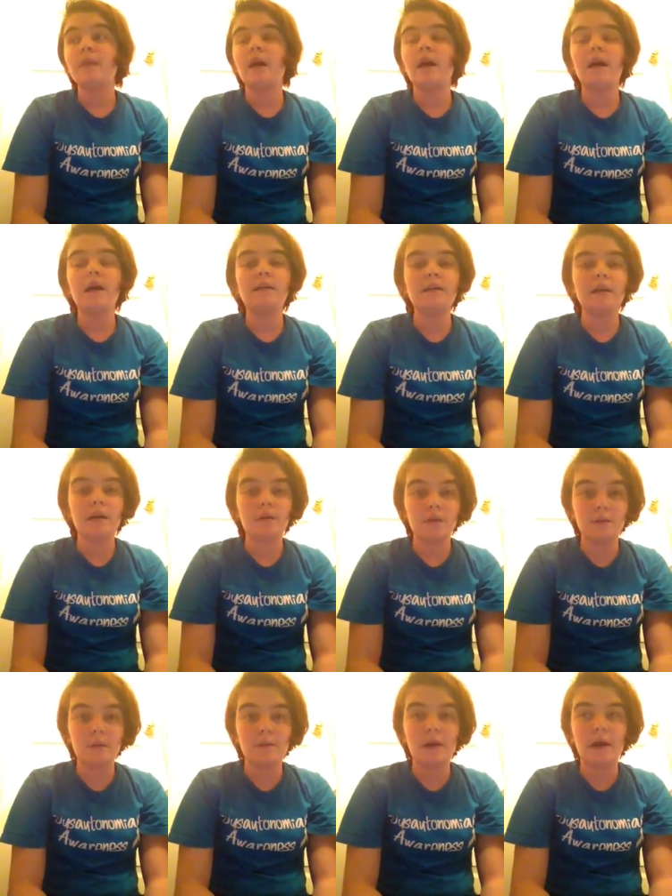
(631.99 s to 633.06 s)
I tell
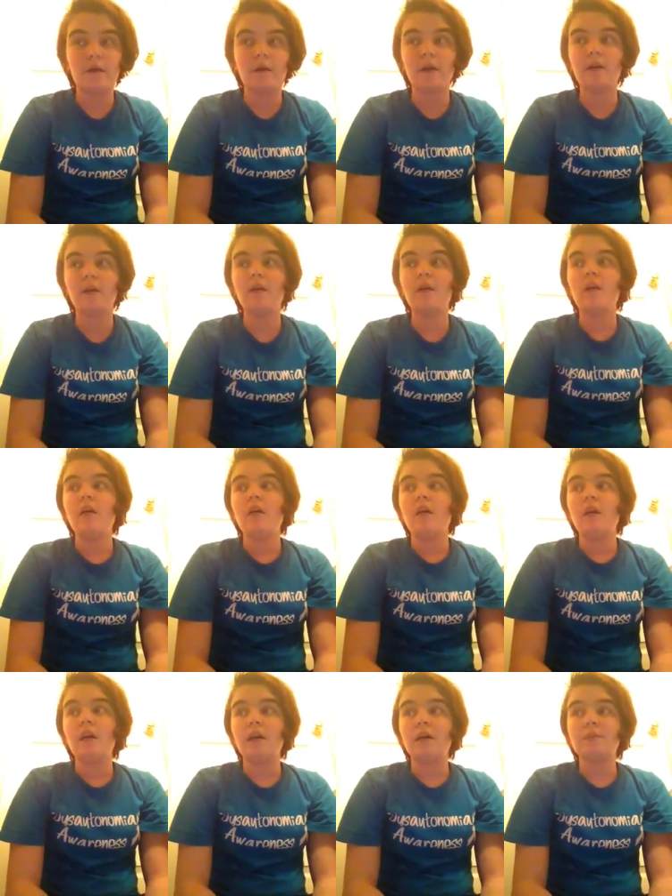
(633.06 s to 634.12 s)
them about it,
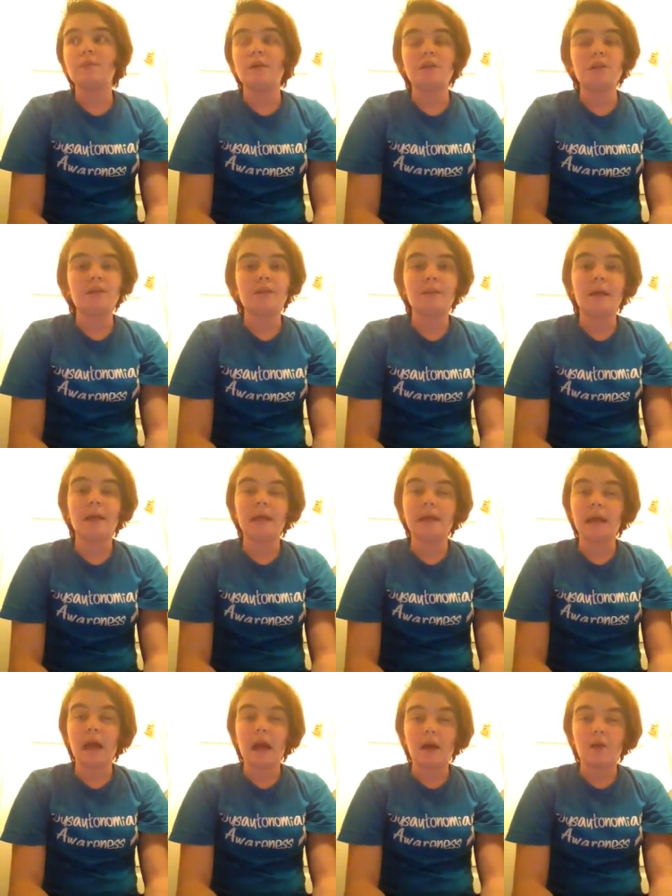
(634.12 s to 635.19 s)
especially if I'm
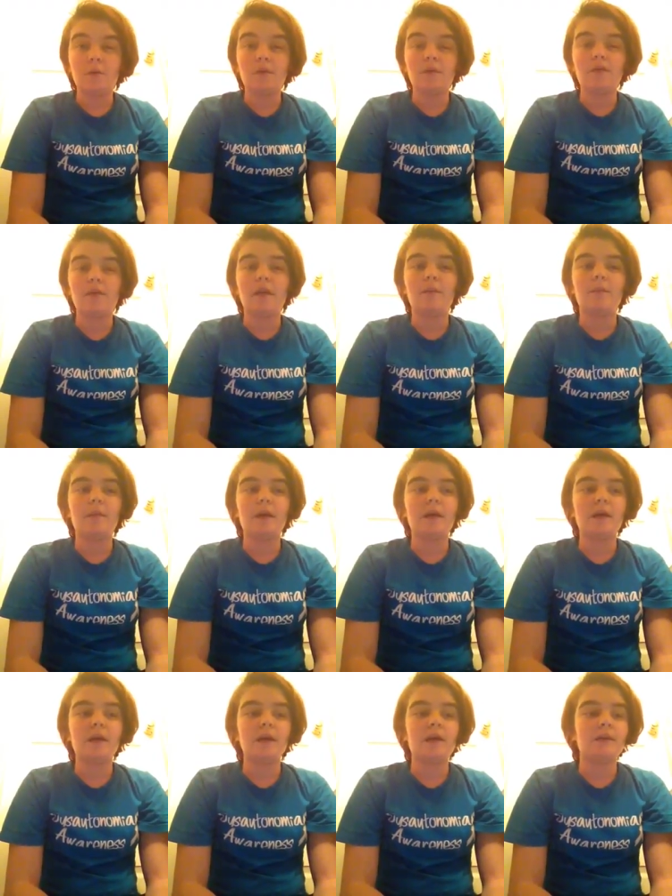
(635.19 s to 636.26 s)
hanging out with them
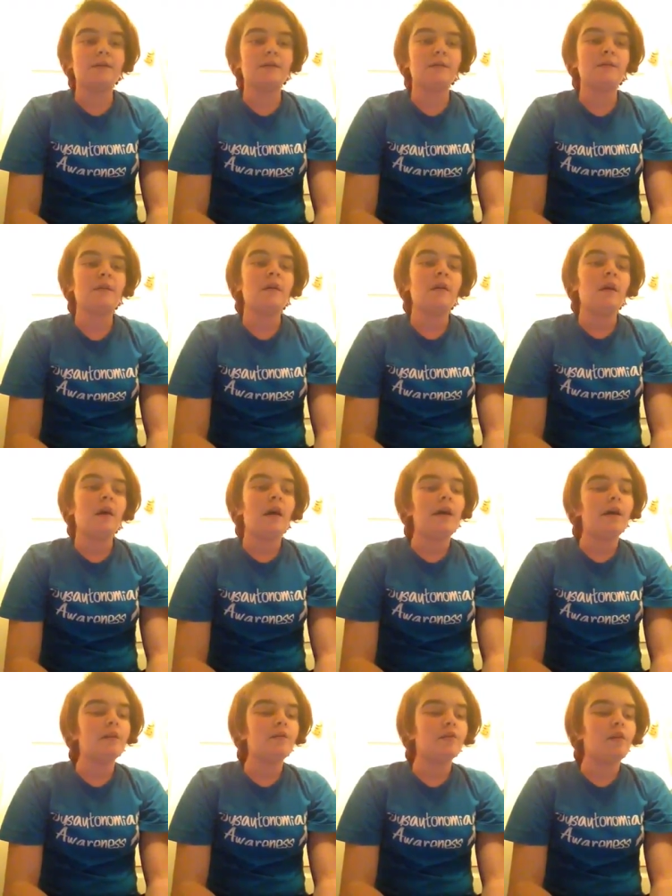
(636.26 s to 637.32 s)
because
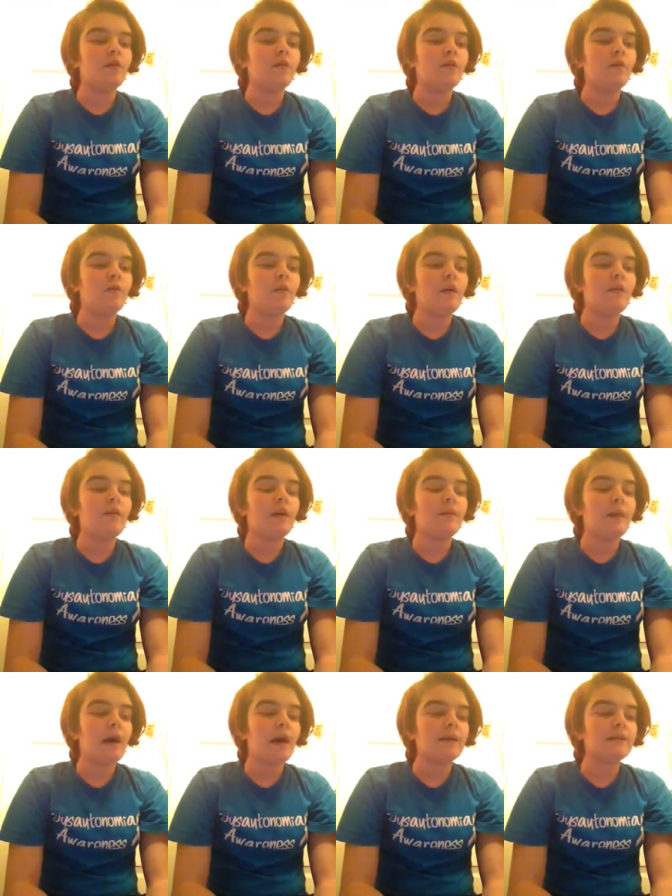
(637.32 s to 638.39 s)
I don't, if I
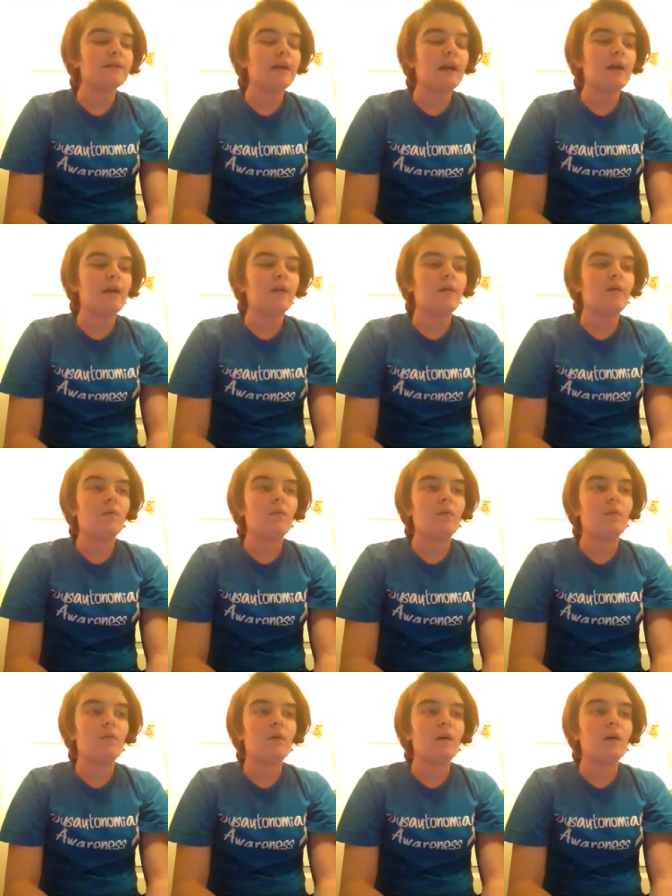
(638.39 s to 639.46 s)
pass out
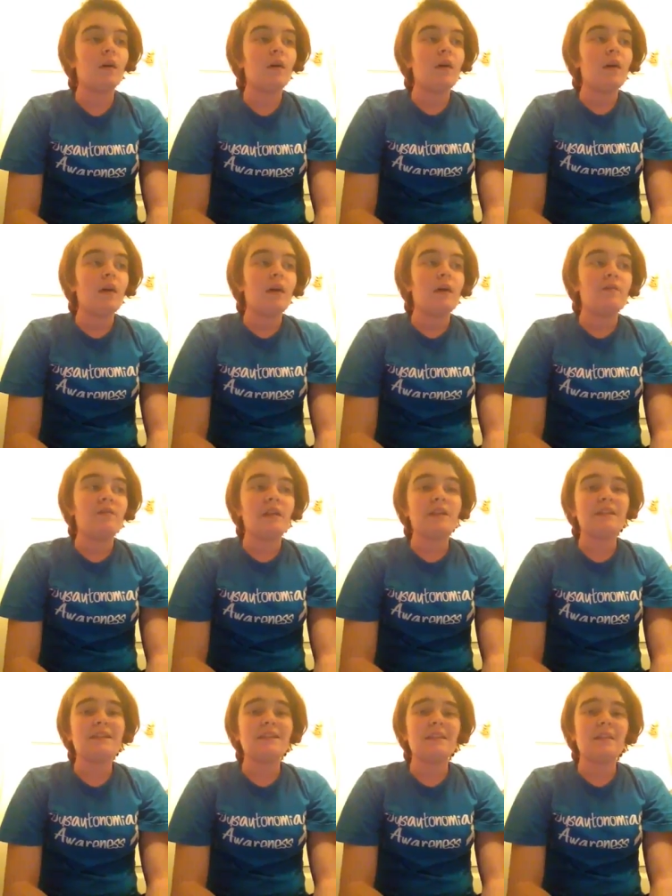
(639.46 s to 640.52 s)
or if they,
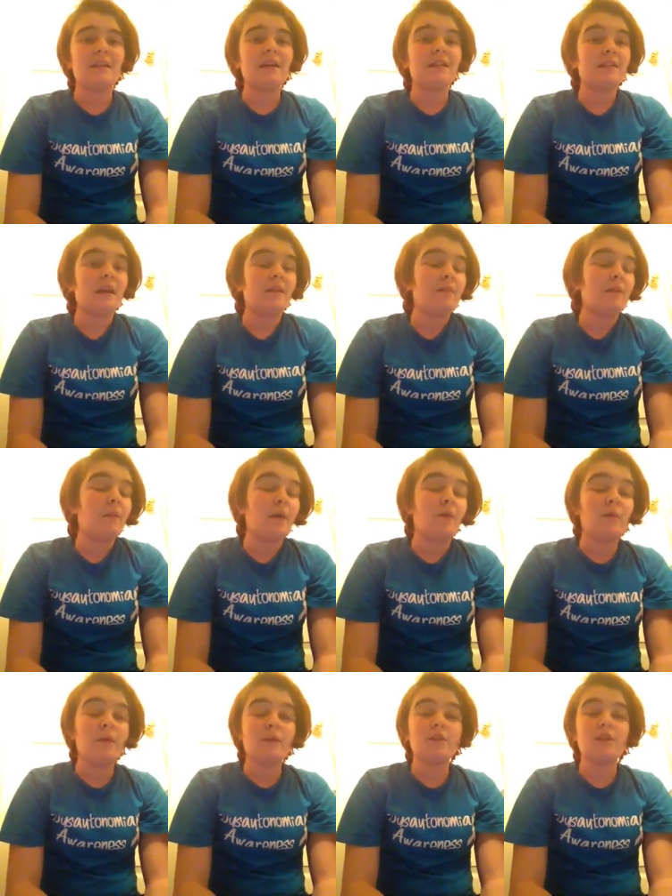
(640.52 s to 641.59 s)
because I'm in my
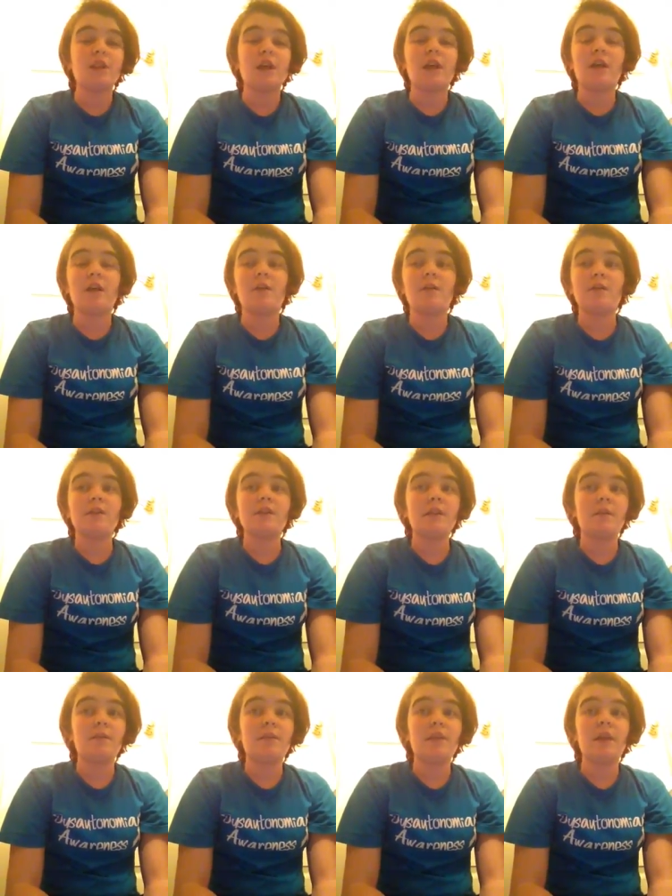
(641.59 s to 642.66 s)
wheelchair or
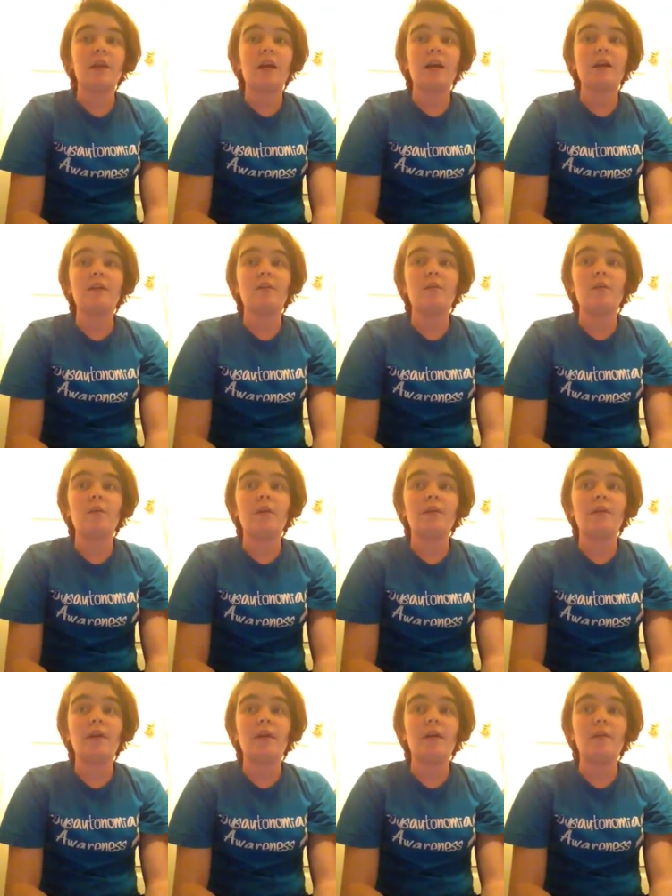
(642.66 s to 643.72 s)
something, I don't
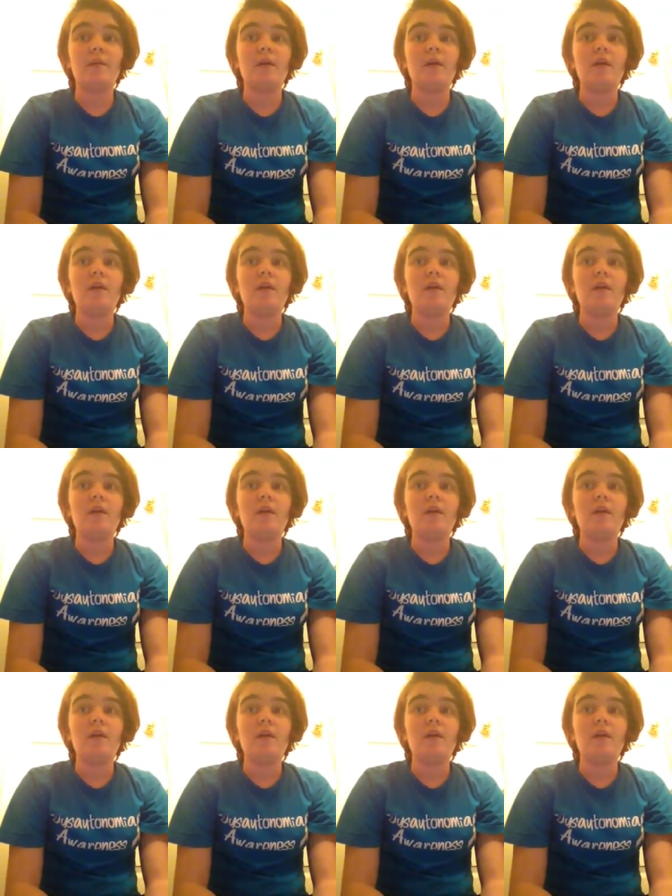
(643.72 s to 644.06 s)
want them